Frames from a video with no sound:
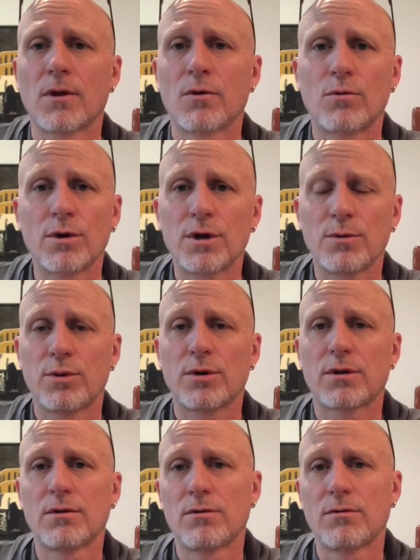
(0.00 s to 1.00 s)
where do you
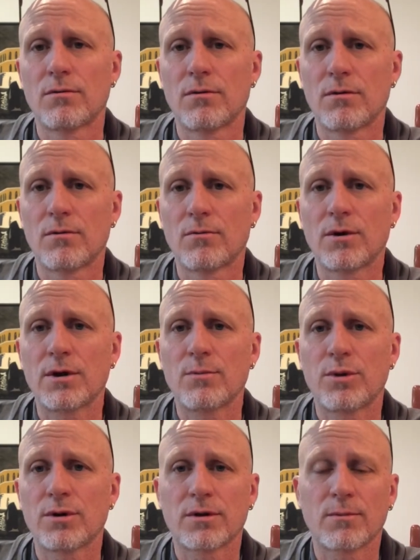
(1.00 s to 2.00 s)

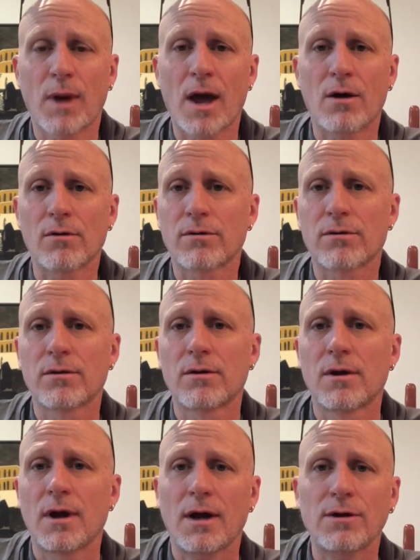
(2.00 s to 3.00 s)
put the mouth,
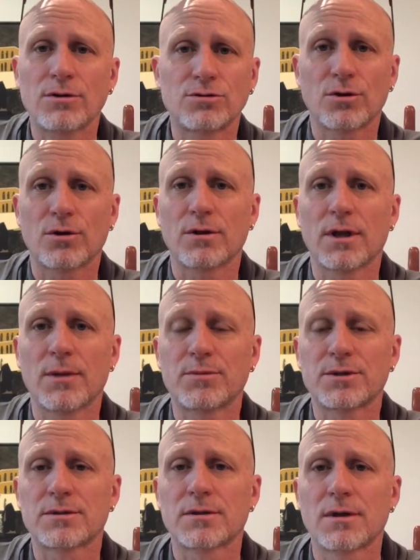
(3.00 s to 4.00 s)
how do you draw
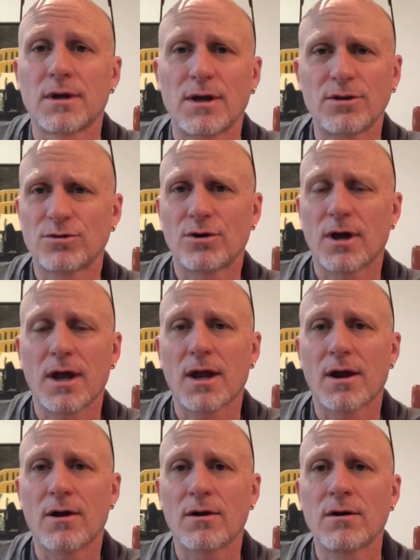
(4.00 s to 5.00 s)
lips, how do you draw
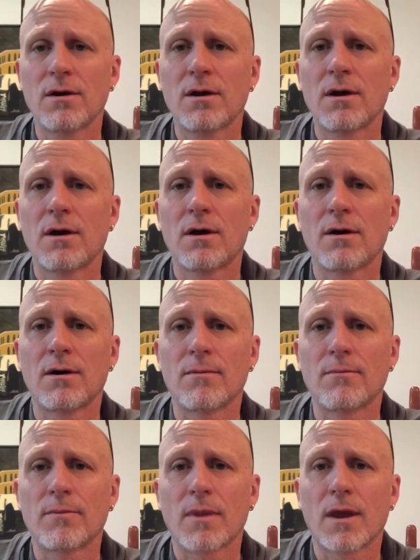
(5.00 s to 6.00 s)
hair.
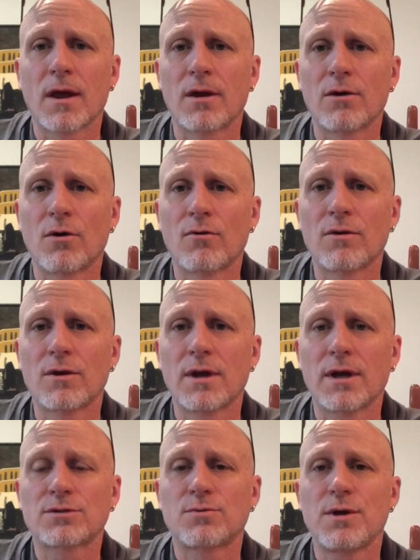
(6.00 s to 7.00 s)
And over the
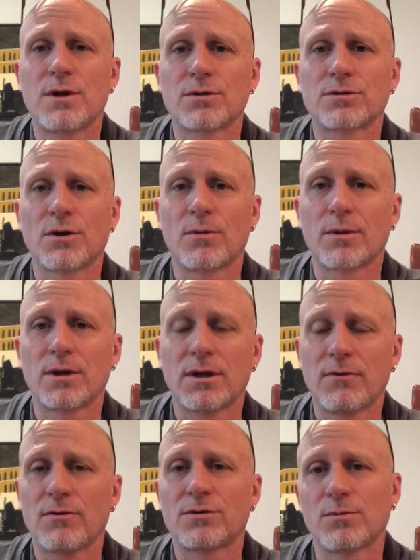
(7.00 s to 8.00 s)
next week or so, I'm going to
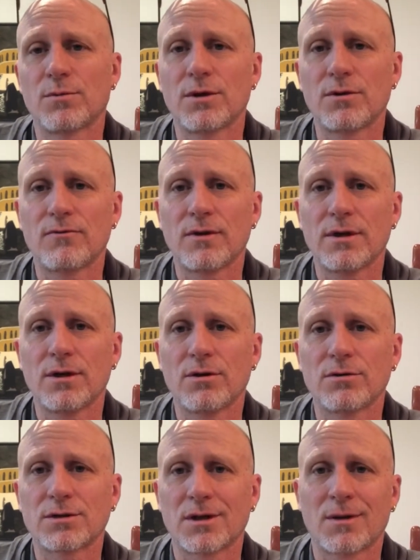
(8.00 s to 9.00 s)
give you some little
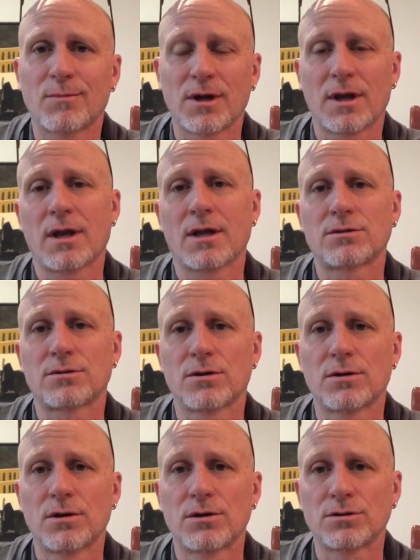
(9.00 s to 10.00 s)
videos and I'm going to answer
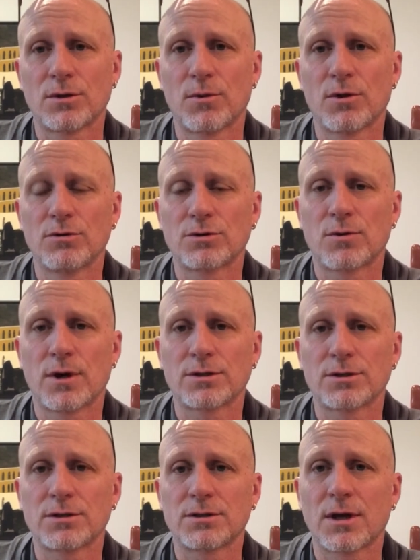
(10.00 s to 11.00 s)
some of those
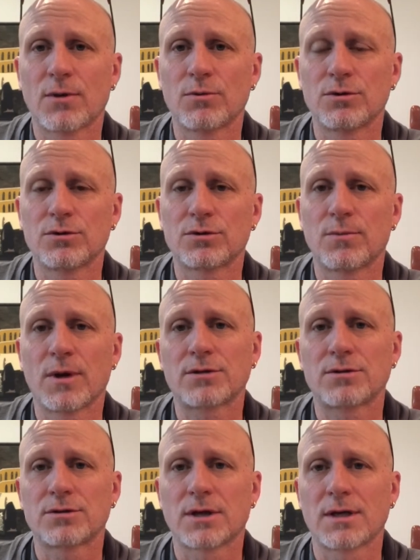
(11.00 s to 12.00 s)
questions, and we'll do some
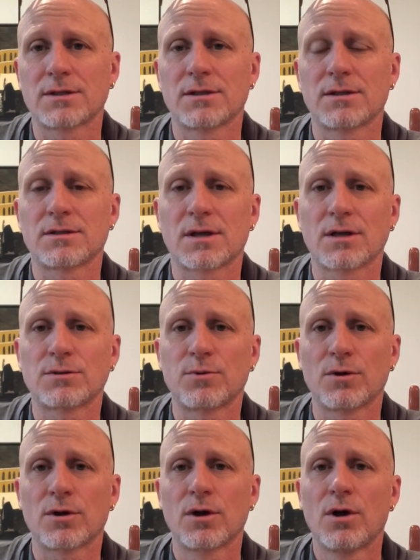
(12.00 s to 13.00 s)
exercise in the
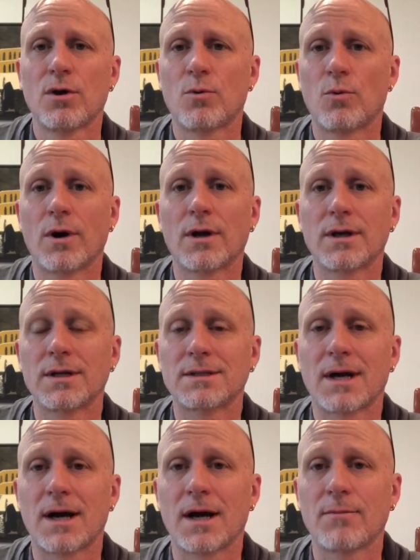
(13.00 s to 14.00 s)
sketchbook one at a
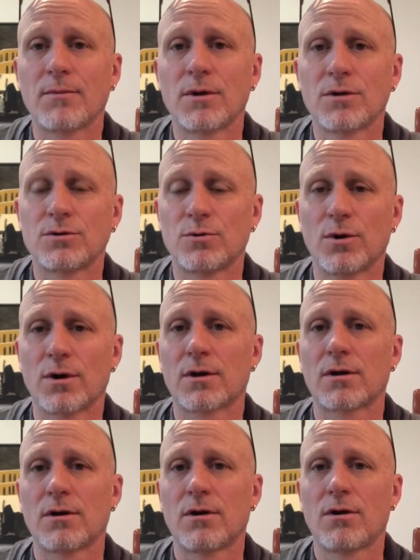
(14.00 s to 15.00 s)
time to
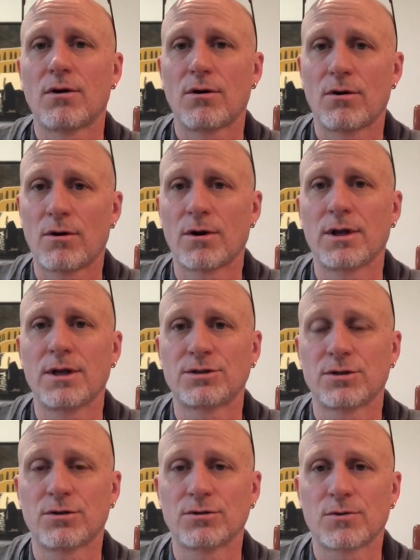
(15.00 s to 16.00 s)
work on each
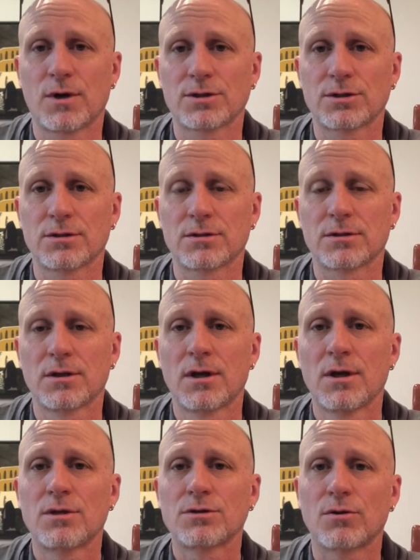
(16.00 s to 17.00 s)
of those questions.
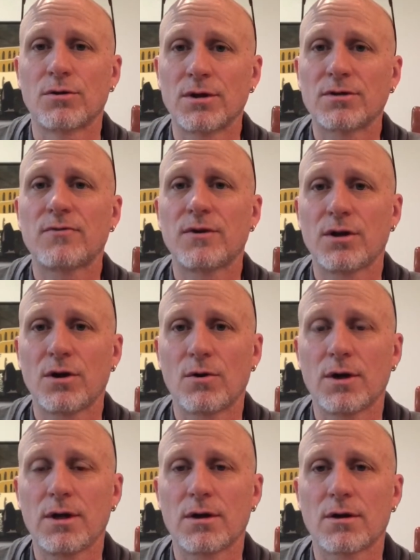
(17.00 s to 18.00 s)
So this video
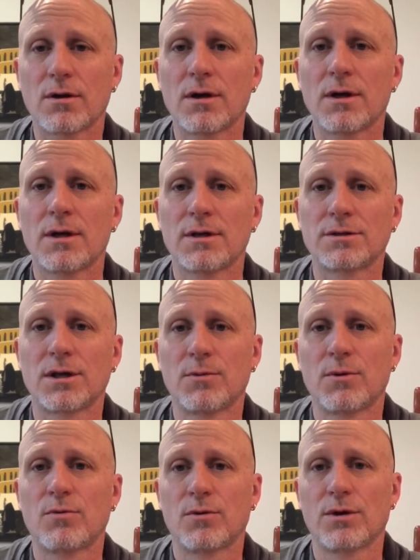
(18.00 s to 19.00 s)
here is going to
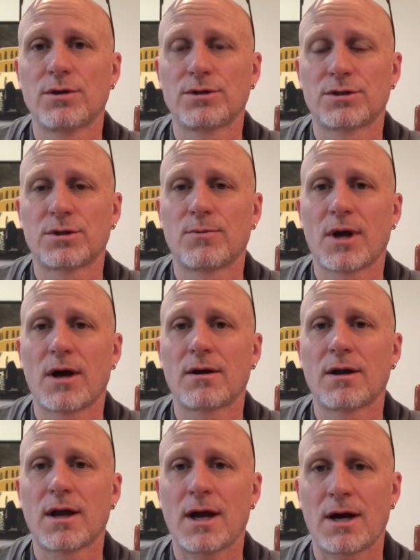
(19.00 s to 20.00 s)
be really just about
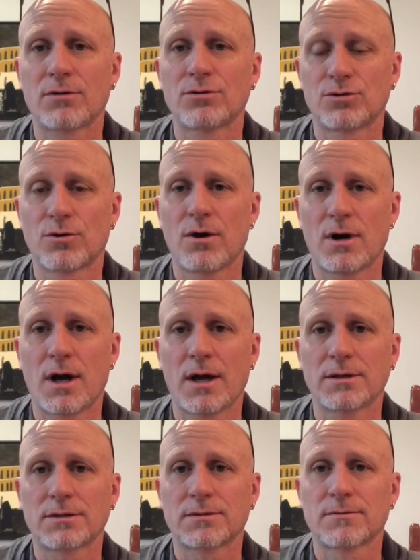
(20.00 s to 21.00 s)
how to draw
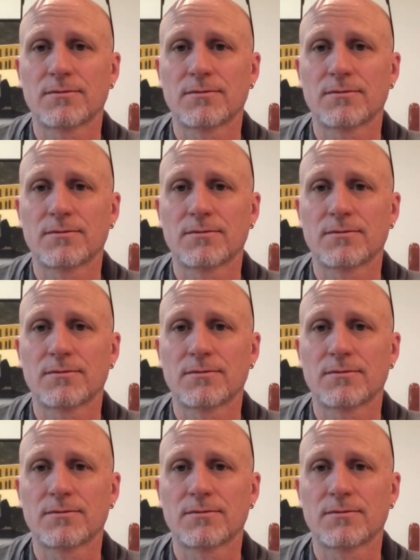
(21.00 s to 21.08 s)
eyes.